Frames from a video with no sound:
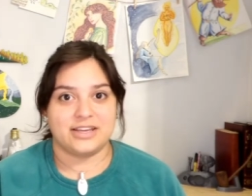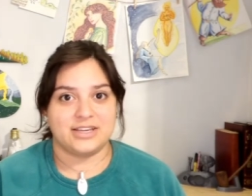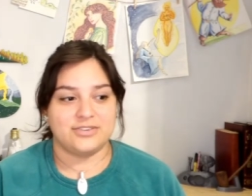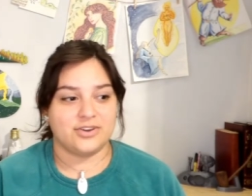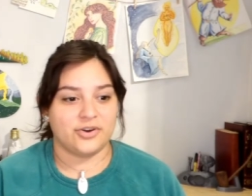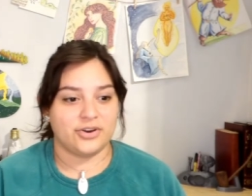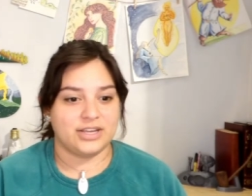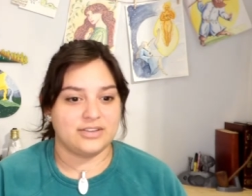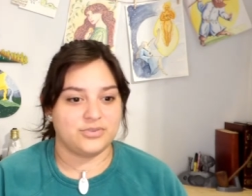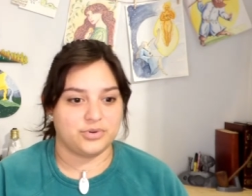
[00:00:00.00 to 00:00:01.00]
Like he's
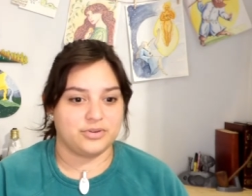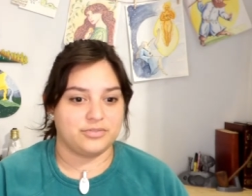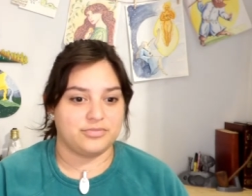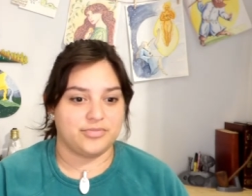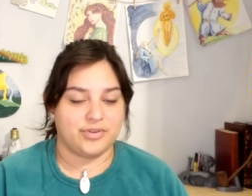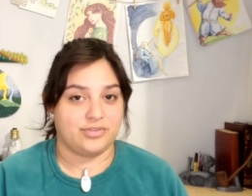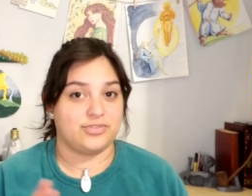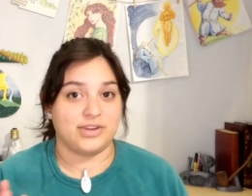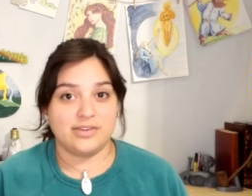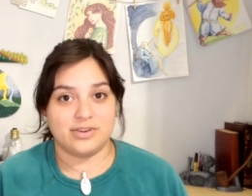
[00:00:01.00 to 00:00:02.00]
already sort of
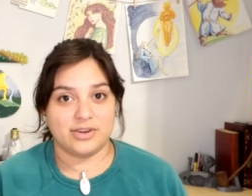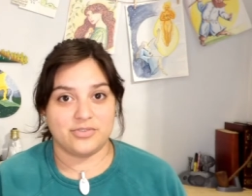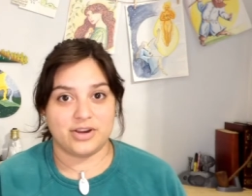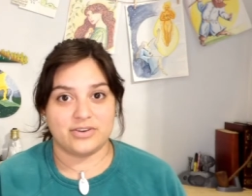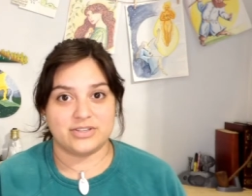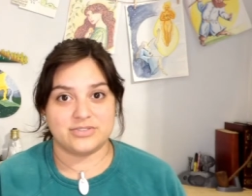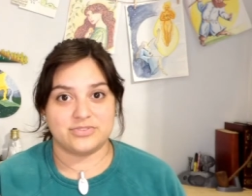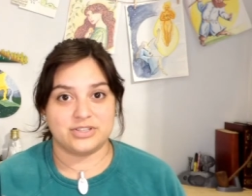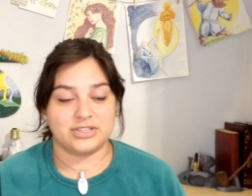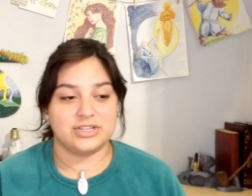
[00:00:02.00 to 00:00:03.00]
thieving around his
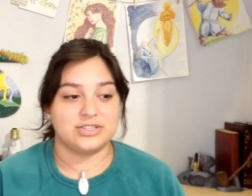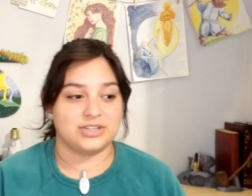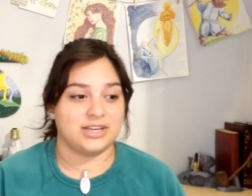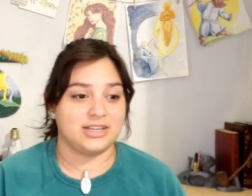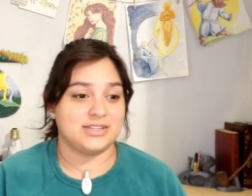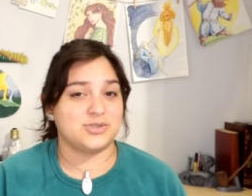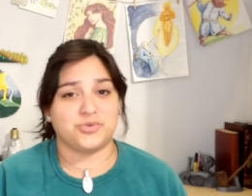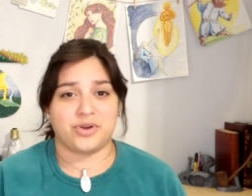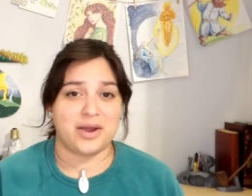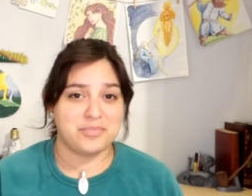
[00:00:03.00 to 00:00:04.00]
village. Like his
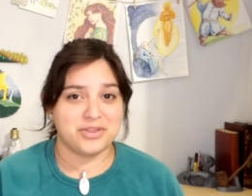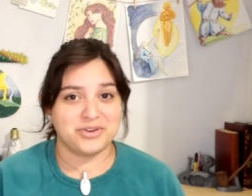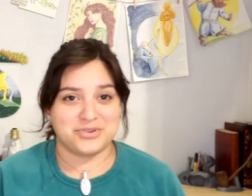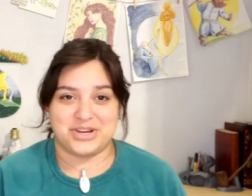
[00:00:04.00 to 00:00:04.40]
grandmother